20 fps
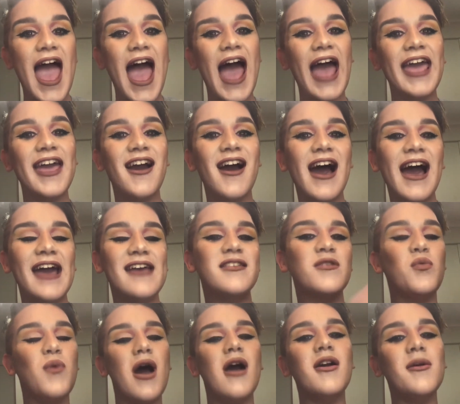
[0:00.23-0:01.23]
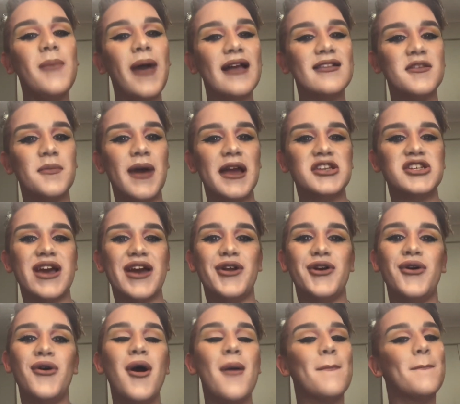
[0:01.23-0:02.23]
Hey guys, welcome back to my
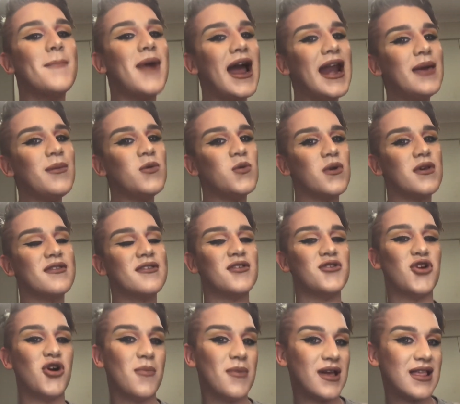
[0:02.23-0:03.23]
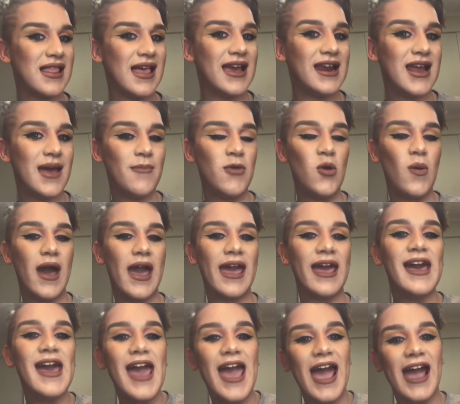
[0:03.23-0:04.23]
channel. My name's Wilson or Mclean
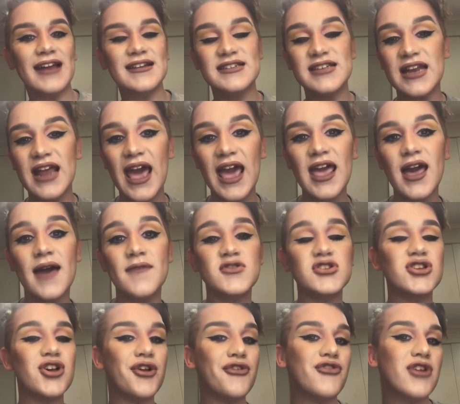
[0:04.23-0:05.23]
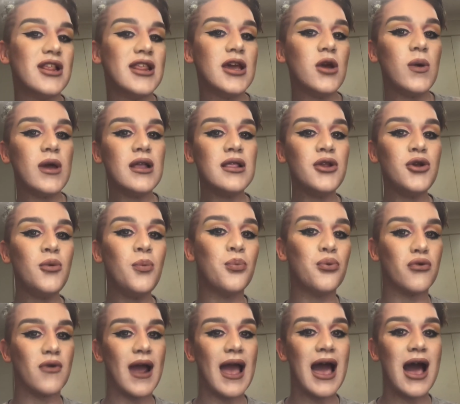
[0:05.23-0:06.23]
M.U.A, and today I've just got a really quick little
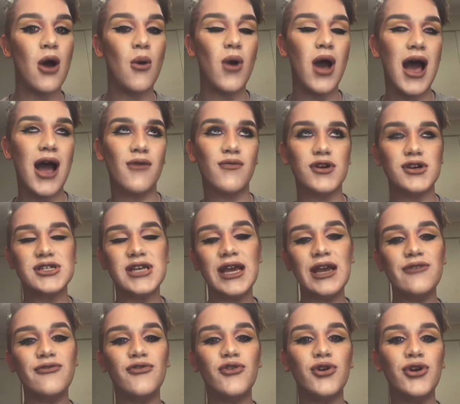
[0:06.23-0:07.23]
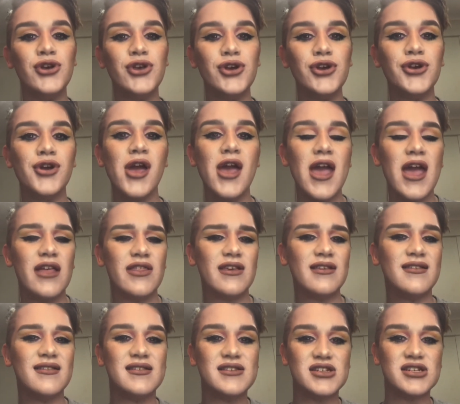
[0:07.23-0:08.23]
brow routine for you.
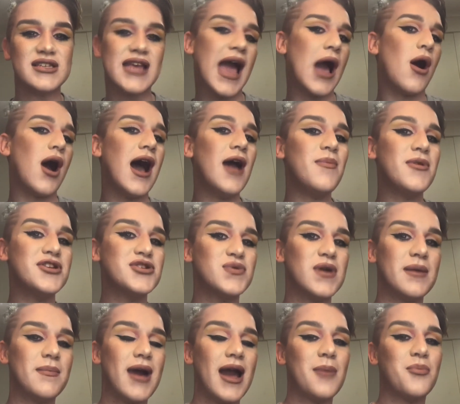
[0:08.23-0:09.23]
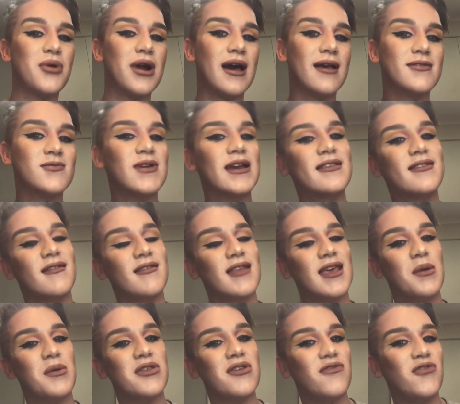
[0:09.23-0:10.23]
This is just how I've been doing my brows
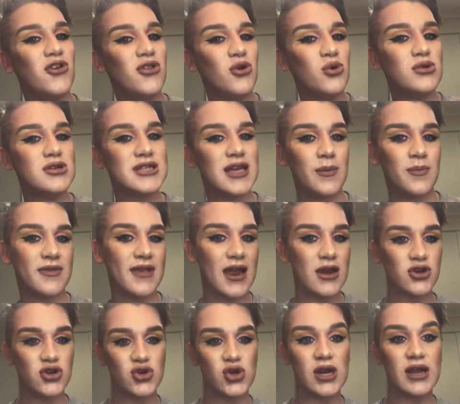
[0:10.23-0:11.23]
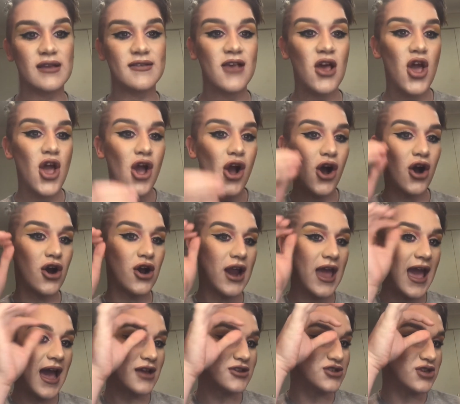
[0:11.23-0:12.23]
recently, with a few little tips and tricks on
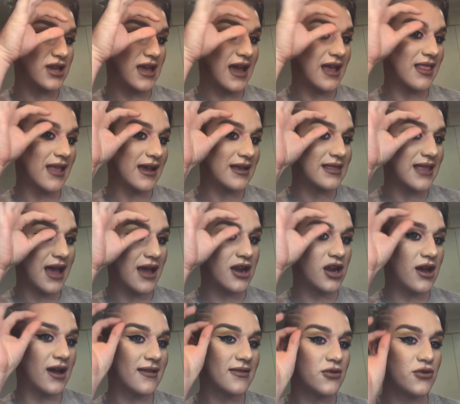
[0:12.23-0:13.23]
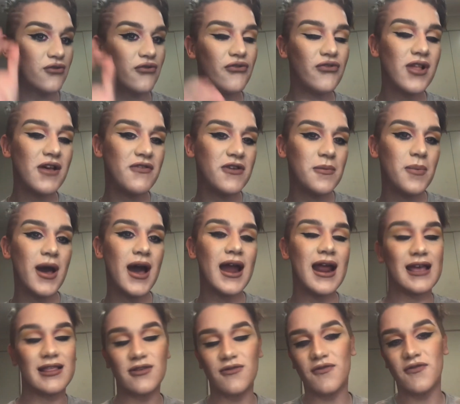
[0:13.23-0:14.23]
how to get like that nice little fluffy
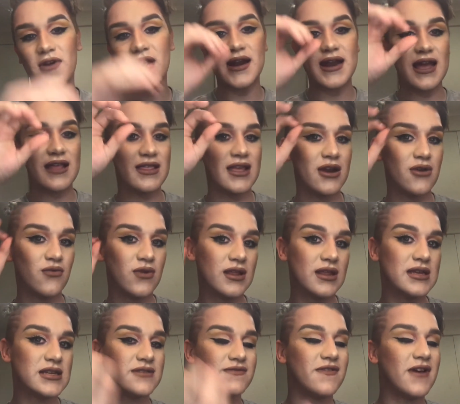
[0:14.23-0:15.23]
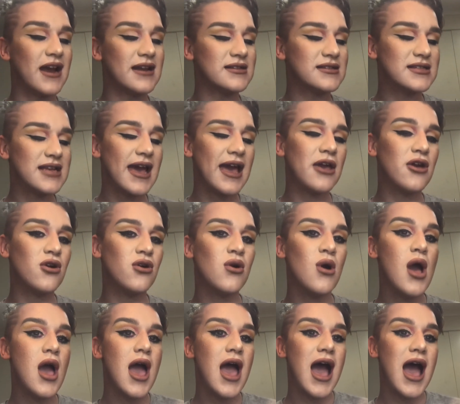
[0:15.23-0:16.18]
part at the front and then a really defined tail,